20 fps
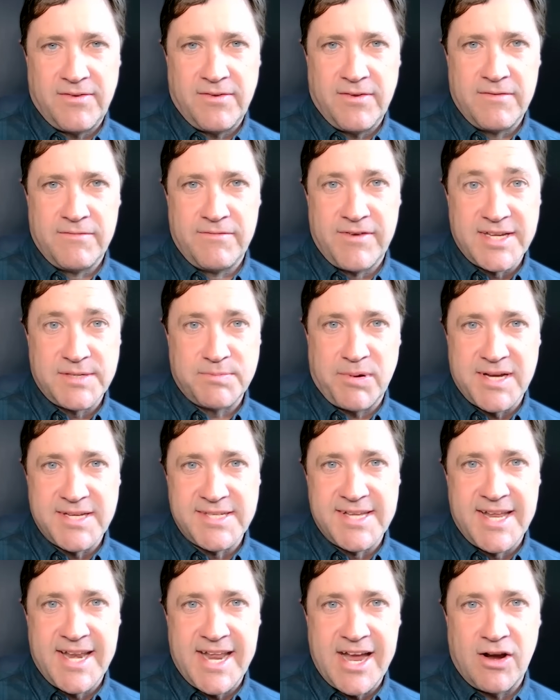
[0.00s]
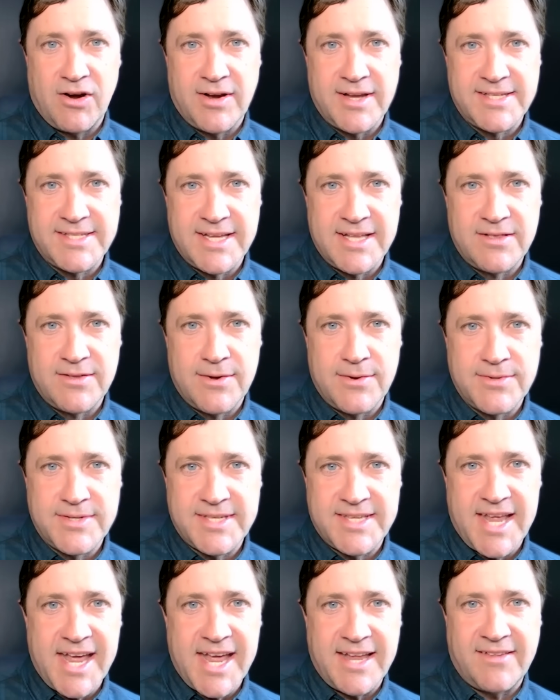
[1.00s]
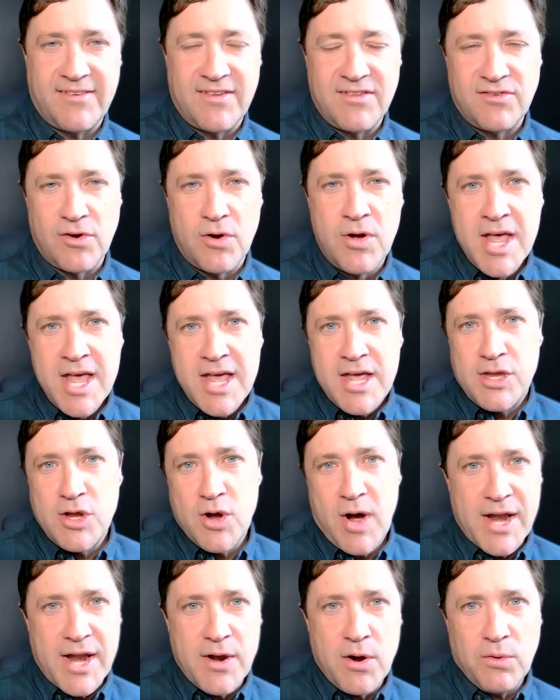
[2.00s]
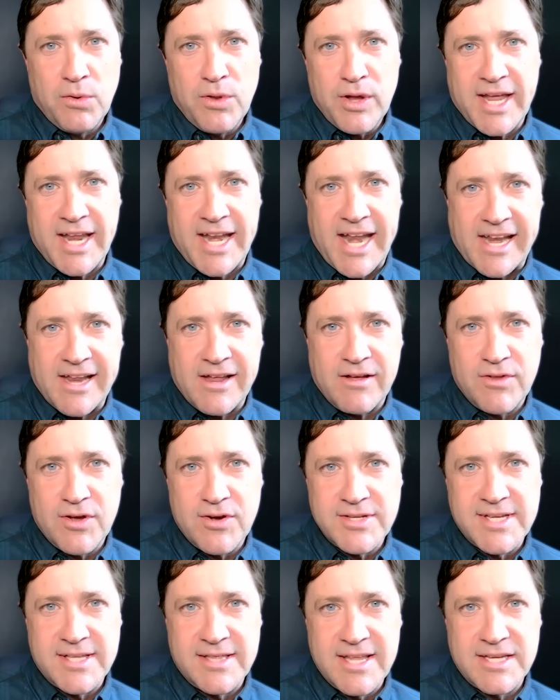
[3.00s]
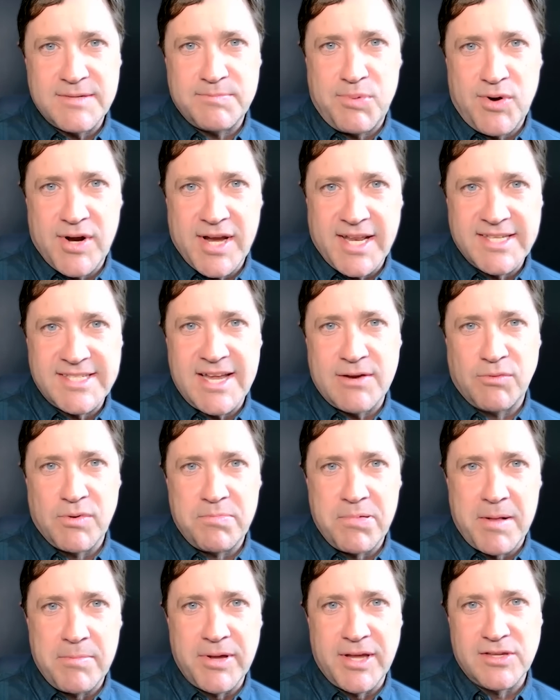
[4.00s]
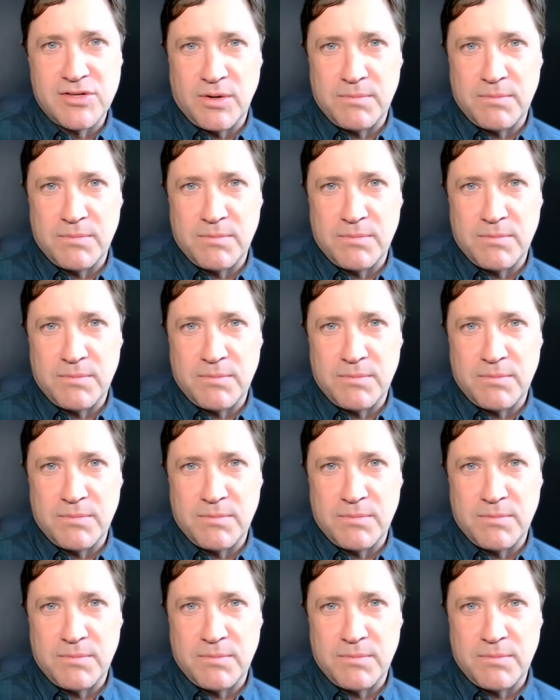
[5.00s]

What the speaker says: of Vice President Harris in those states. And so, I don't look at any of those at this point and say Republicans are